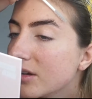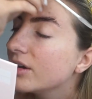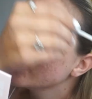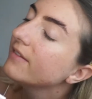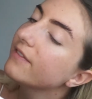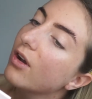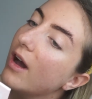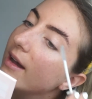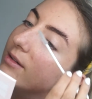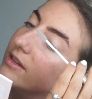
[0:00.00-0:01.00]
God, I
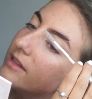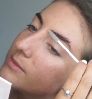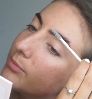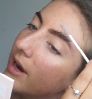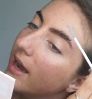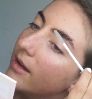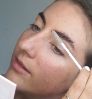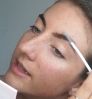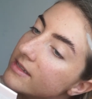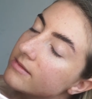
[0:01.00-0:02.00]
forgot how good this
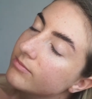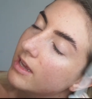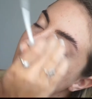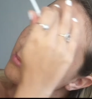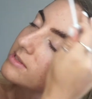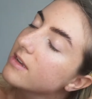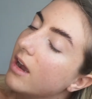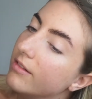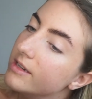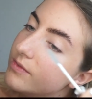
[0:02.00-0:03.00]

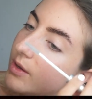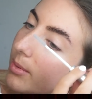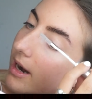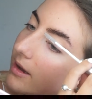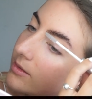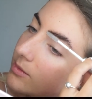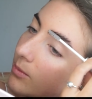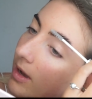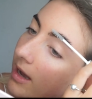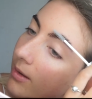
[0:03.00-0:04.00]
mascara is for your brows.
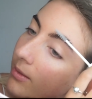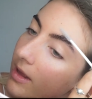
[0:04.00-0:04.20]
Wow.